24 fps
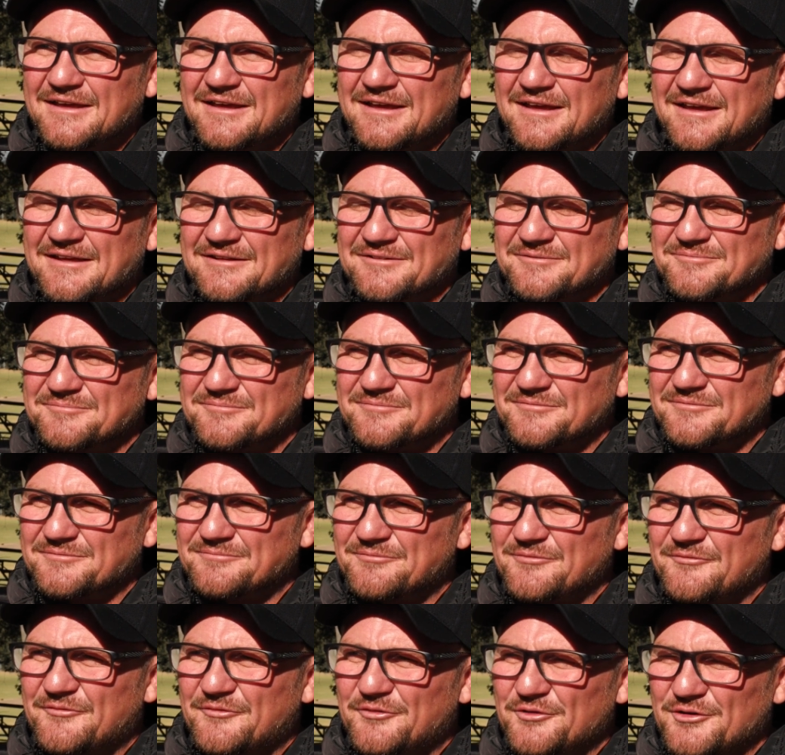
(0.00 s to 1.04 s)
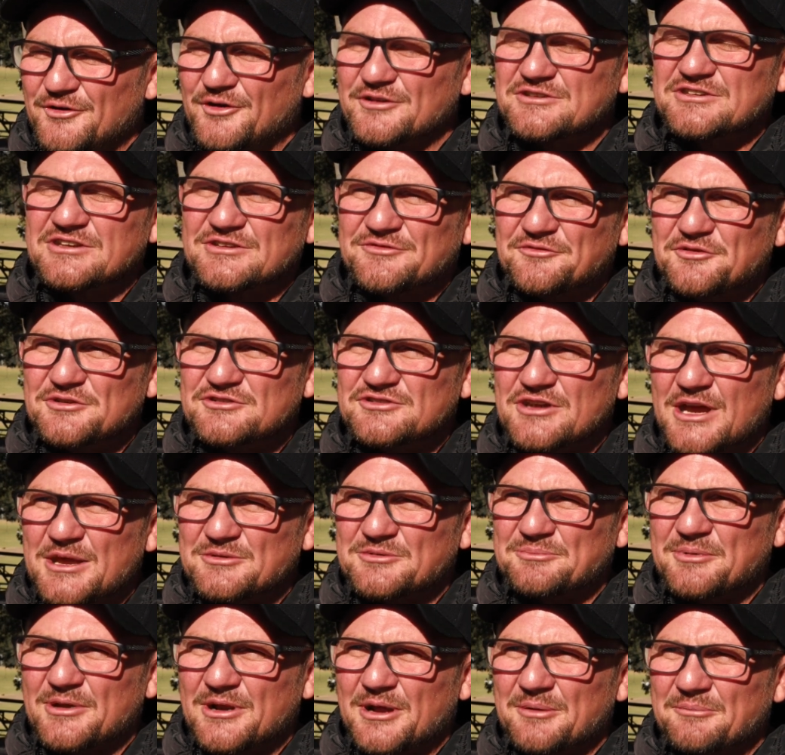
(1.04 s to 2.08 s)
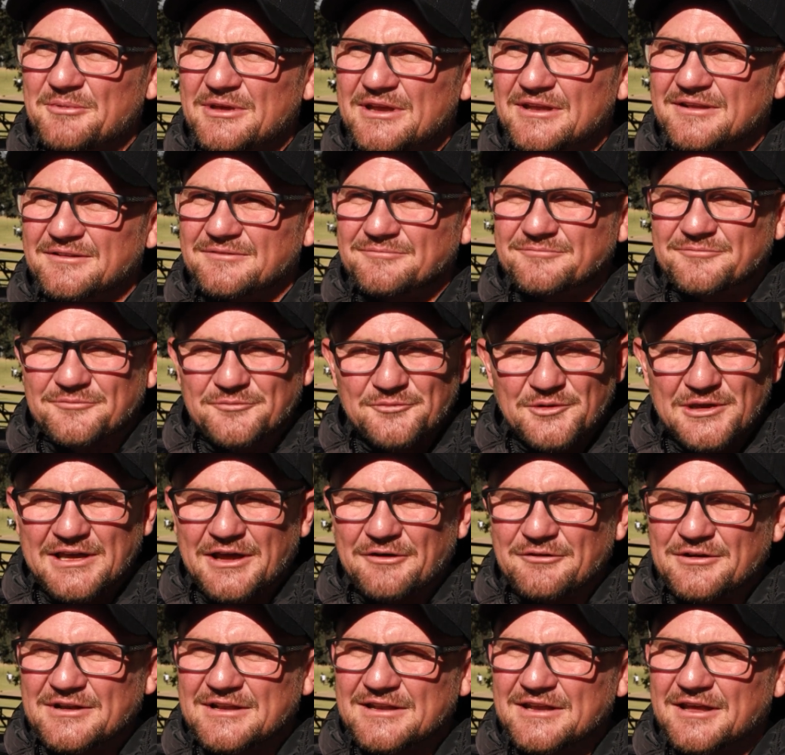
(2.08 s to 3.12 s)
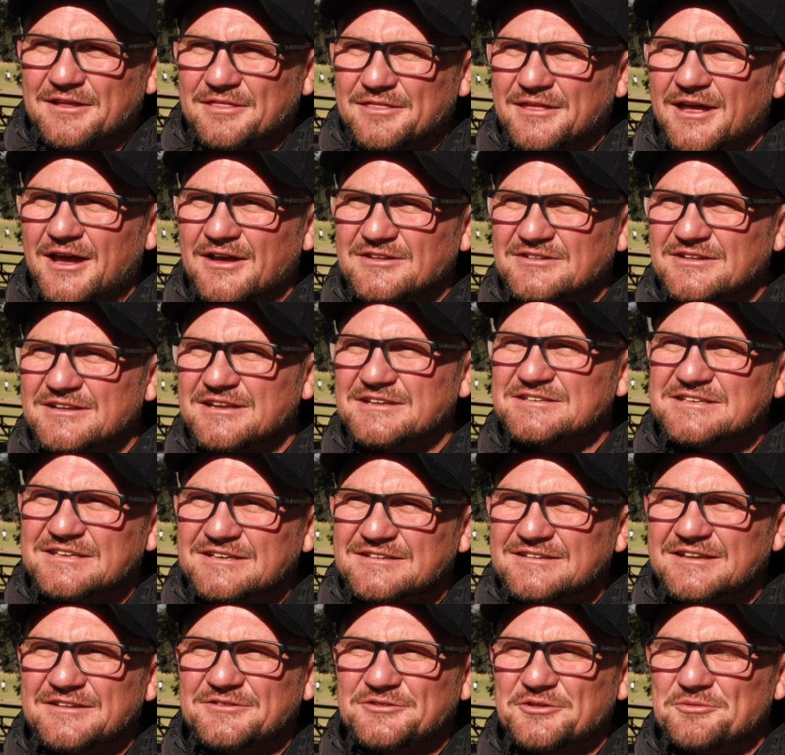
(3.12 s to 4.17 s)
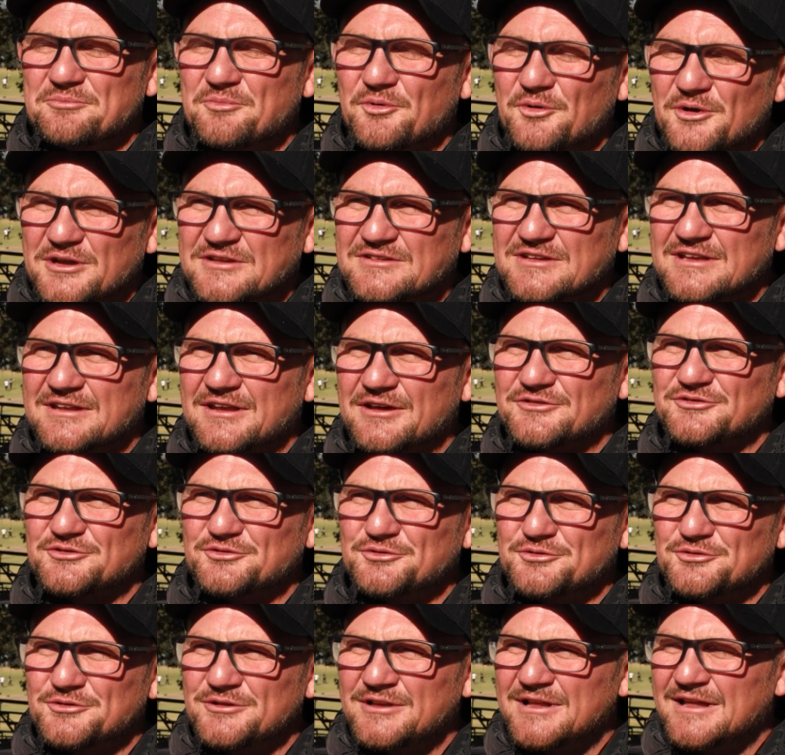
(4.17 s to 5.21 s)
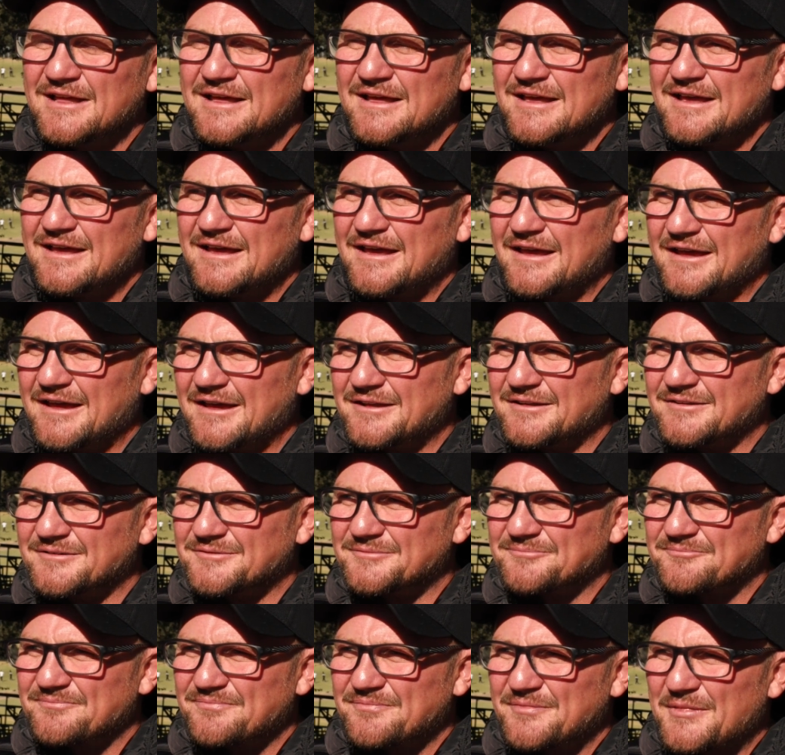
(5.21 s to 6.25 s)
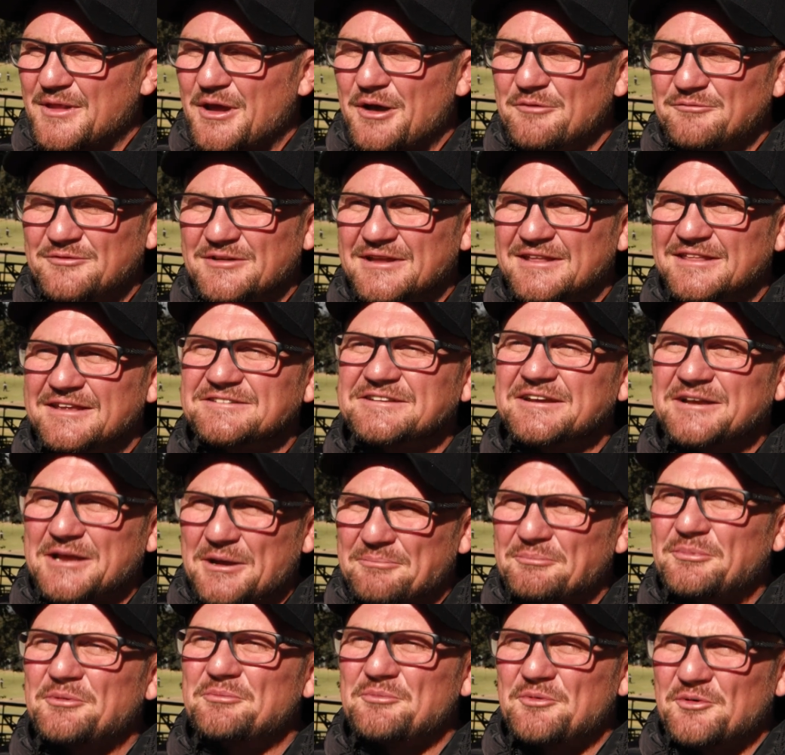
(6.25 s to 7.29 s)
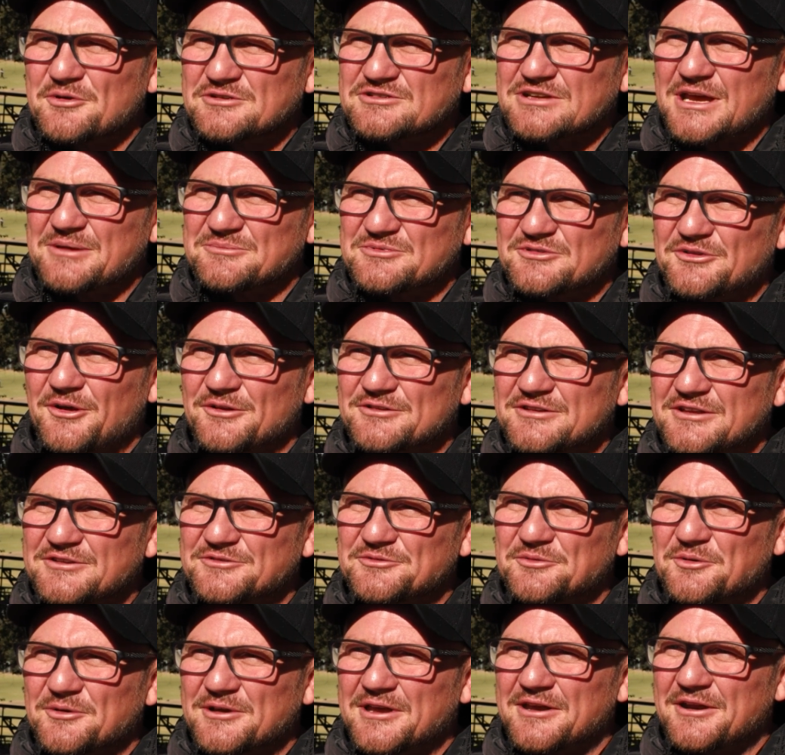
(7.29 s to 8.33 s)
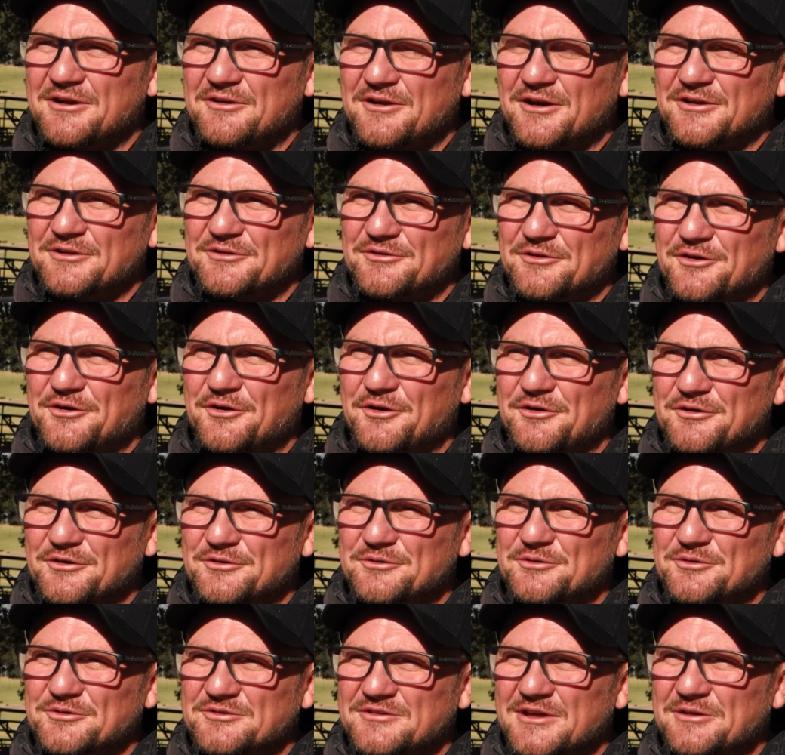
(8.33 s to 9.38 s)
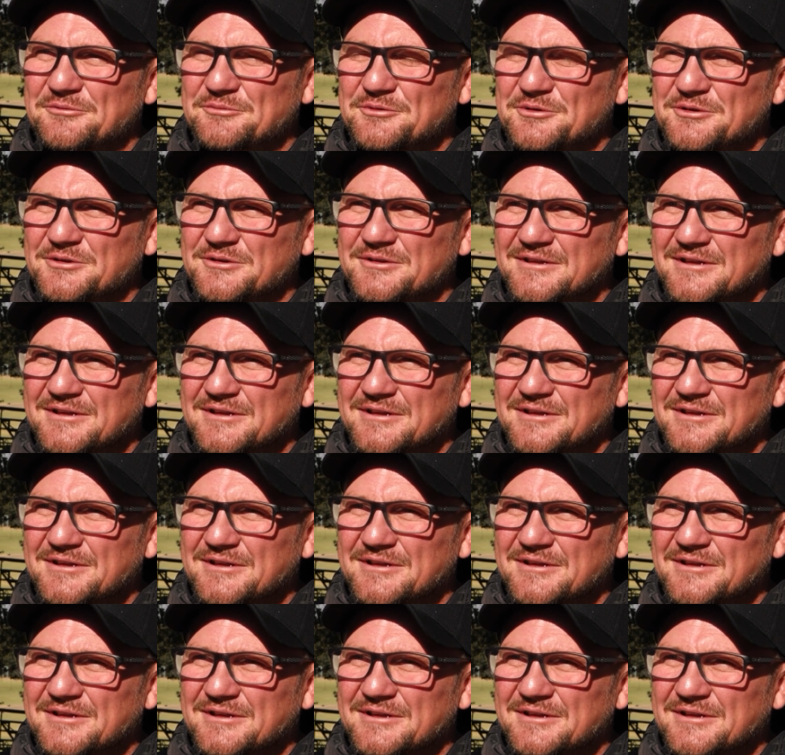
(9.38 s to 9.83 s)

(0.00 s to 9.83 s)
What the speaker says: and for not just for James, but I mean, we currently 1,062 boys in our school, and hopefully there's a couple more James Daltons walking around in our corridors that will